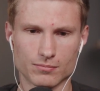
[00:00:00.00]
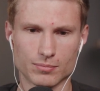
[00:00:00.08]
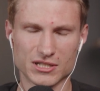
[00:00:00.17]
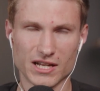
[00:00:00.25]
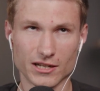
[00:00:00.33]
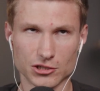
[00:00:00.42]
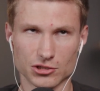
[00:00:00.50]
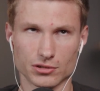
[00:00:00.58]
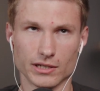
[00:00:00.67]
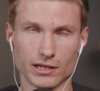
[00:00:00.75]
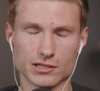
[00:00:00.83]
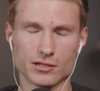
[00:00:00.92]

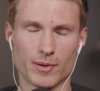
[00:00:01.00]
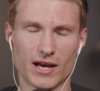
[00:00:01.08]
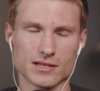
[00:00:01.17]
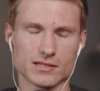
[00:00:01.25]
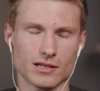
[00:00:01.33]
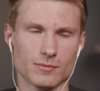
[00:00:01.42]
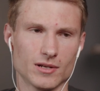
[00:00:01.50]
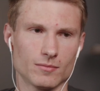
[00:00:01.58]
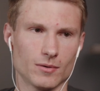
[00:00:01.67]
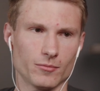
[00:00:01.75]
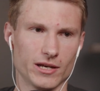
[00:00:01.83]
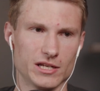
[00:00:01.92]
potentially to passing a
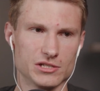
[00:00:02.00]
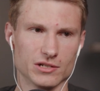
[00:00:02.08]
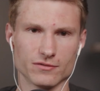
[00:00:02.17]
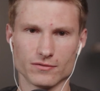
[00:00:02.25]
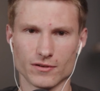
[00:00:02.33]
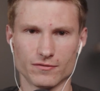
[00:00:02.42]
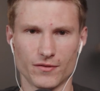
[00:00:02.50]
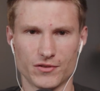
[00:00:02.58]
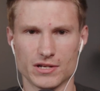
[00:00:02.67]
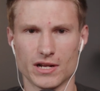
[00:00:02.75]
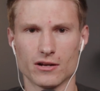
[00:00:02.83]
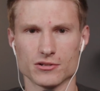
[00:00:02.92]
minimum wage of
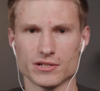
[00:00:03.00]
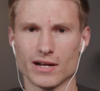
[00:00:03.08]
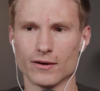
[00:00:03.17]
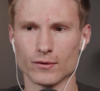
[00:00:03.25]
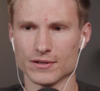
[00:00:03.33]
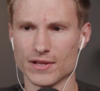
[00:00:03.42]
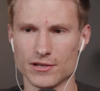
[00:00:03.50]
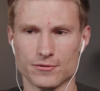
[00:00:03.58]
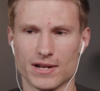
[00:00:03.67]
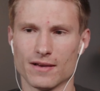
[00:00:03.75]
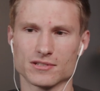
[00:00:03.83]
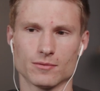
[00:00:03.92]
$15 an hour, and that you
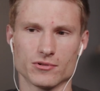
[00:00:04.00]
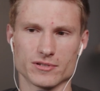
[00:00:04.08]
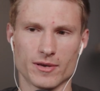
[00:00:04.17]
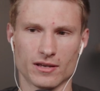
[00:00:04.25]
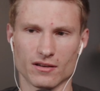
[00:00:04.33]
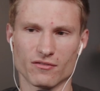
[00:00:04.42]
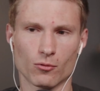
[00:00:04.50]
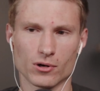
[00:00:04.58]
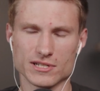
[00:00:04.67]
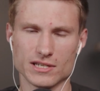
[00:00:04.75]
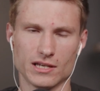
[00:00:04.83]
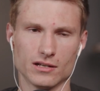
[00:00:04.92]
could have someone who's making
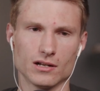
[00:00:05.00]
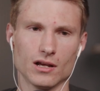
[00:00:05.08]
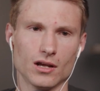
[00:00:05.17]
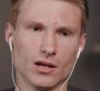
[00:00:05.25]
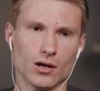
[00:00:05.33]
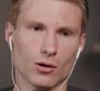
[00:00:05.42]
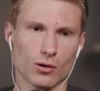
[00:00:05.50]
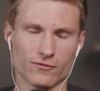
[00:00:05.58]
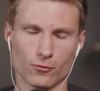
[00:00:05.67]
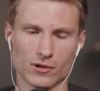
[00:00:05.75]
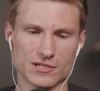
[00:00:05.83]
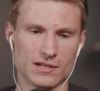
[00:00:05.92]
$14 or
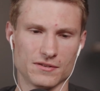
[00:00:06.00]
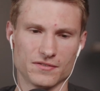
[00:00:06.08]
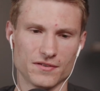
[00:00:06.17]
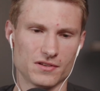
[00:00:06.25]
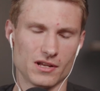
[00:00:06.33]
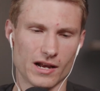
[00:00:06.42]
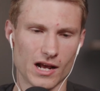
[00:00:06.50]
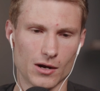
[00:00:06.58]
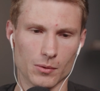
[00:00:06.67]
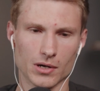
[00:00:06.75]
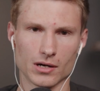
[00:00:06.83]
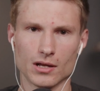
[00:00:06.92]
$14.50 an
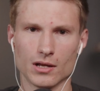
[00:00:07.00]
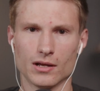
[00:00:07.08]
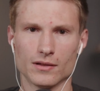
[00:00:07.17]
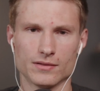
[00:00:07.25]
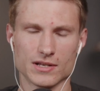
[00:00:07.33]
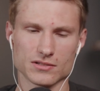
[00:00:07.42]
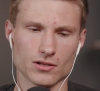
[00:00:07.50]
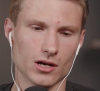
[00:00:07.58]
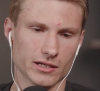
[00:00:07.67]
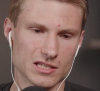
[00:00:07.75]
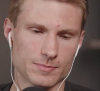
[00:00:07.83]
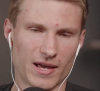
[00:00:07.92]
hour. This
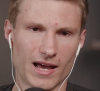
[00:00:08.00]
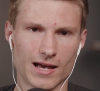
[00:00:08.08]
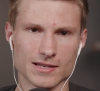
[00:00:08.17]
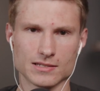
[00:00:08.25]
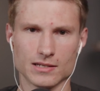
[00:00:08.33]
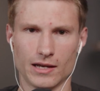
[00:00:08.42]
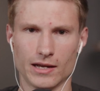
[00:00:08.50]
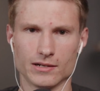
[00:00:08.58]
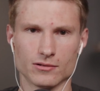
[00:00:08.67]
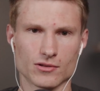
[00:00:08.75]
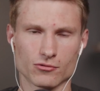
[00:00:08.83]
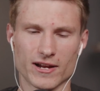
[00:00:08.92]
law gets passed
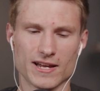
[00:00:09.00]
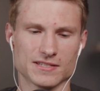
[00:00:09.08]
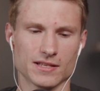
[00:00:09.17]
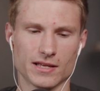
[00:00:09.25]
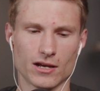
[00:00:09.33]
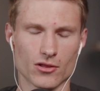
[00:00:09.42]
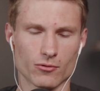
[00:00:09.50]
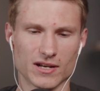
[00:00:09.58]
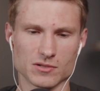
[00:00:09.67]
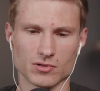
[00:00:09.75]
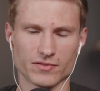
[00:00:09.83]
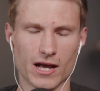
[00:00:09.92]
and the raise that they
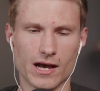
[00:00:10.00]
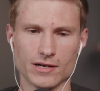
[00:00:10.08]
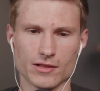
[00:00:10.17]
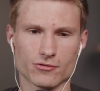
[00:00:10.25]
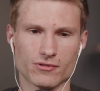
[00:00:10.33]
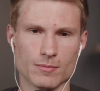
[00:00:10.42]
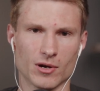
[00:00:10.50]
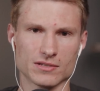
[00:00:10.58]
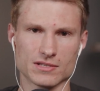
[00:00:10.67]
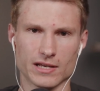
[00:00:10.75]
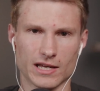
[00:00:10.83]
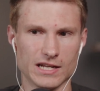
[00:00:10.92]
otherwise would have gotten in 3
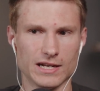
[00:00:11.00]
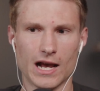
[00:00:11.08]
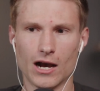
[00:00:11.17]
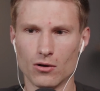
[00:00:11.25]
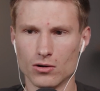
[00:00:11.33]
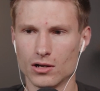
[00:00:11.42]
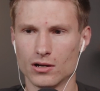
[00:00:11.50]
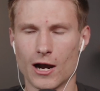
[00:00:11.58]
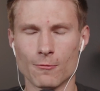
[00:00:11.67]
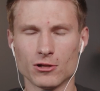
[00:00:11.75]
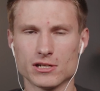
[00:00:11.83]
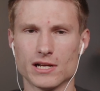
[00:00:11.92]
months, they get now.
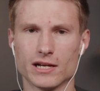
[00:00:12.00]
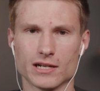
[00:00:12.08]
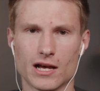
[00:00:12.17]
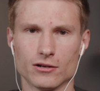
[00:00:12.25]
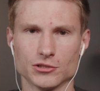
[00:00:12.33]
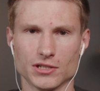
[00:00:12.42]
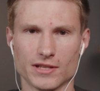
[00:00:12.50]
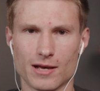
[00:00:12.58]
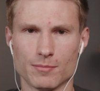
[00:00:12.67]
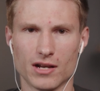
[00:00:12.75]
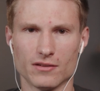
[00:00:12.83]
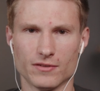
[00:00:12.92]
I'm willing to acknowledge that
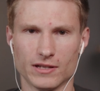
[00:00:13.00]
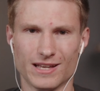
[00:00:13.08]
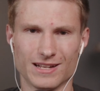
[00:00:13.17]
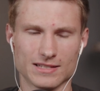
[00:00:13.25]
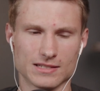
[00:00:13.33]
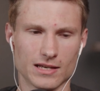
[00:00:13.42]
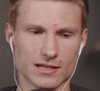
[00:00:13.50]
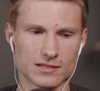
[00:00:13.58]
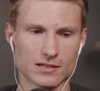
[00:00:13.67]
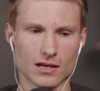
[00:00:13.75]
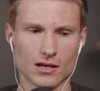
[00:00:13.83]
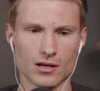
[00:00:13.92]
that benefit can exist,